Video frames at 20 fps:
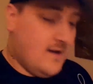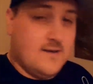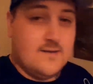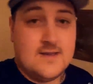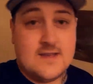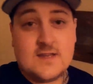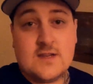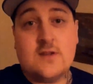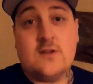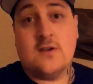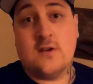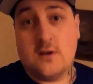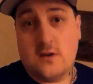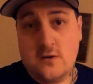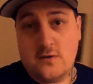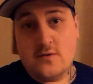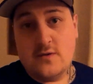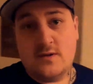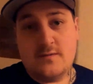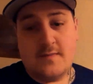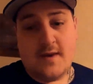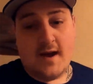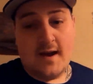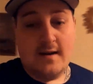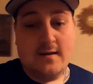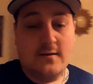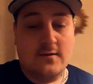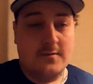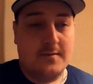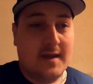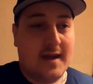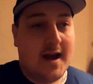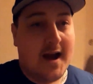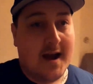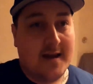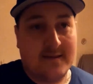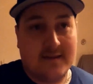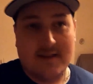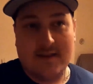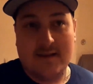this concludes my little
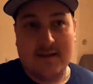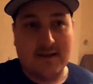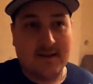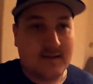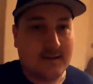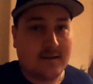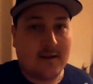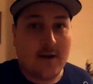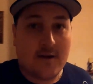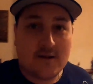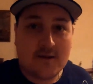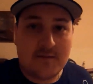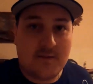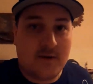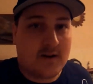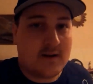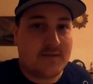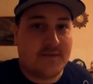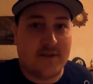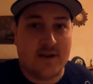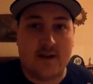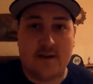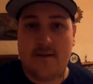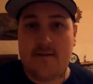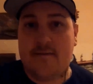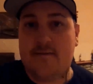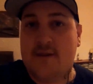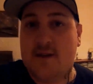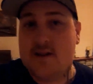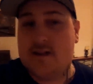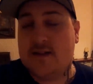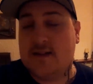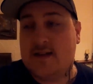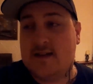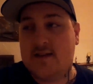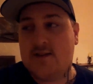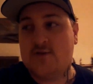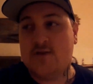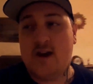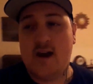behind the scenes ghost box video at 30
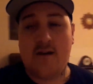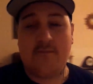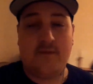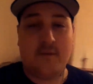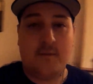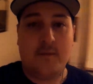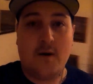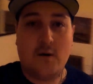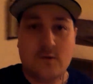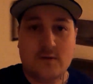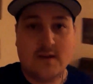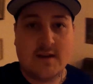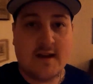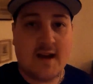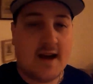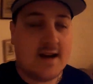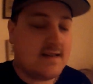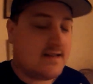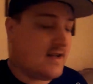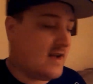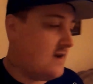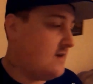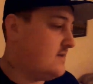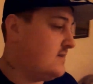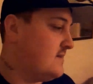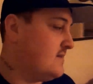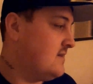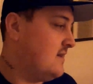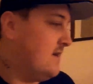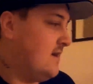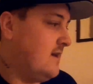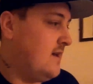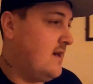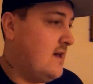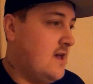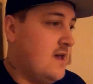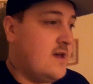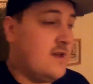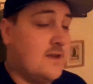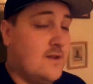East Drive, the Poltergeist House.
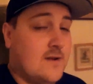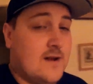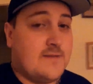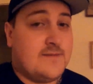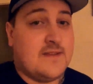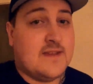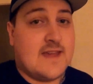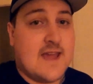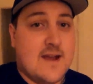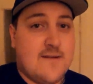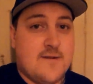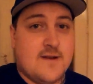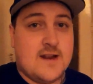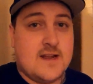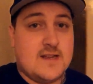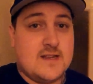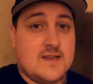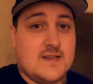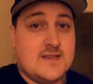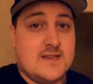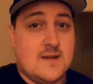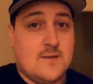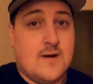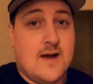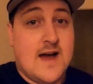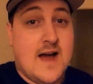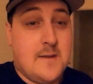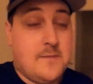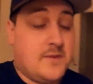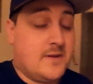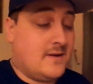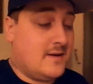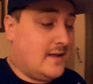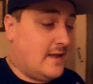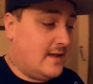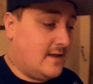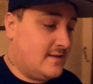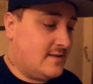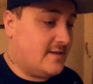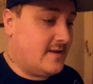You'll have to get ready to see what happened
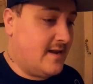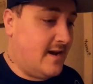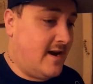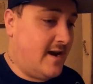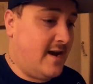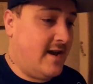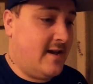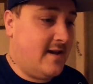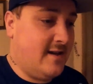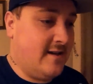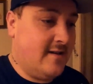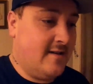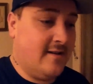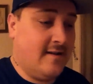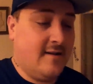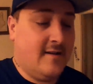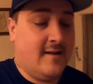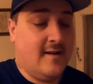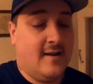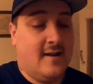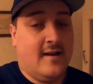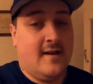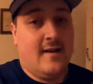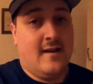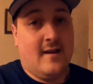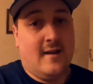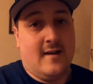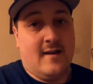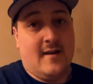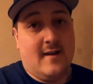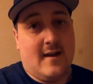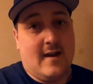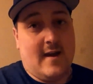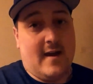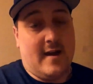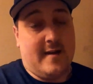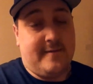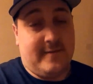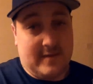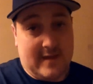here tonight
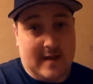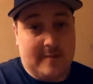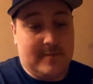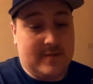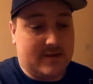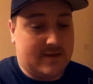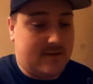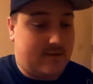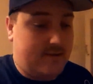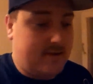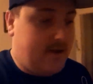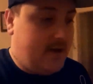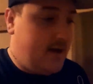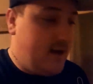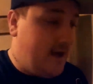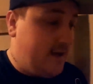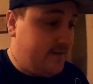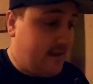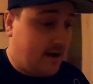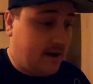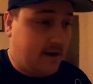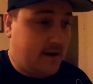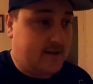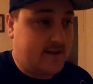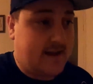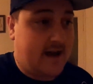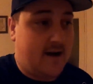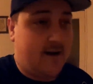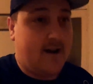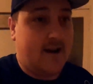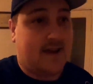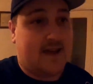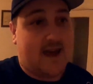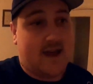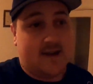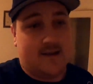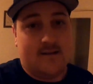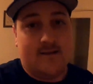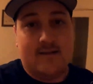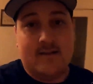uh, for the episode. And that goes out
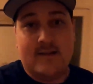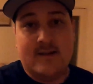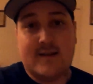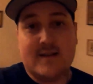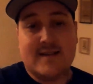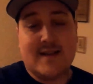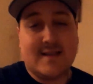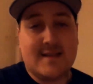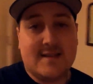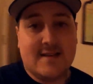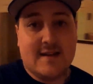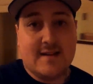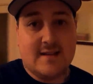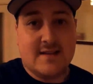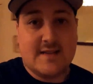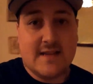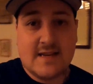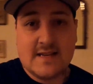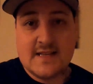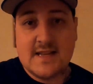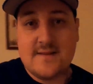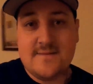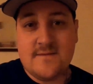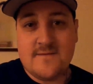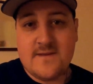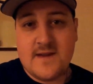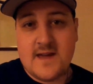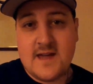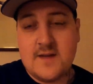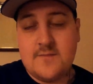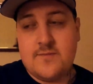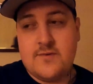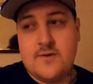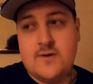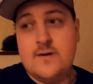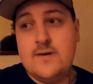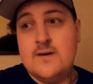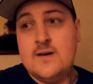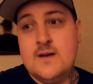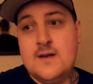again Saturday, the 16th of
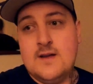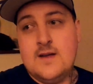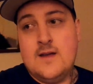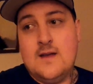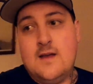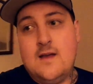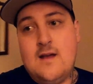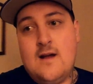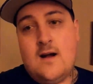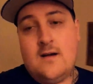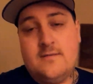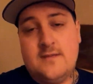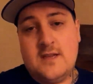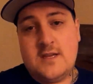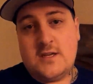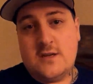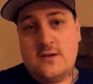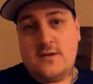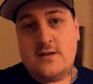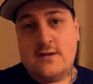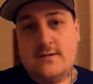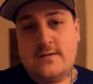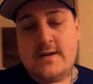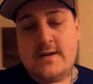April on this YouTube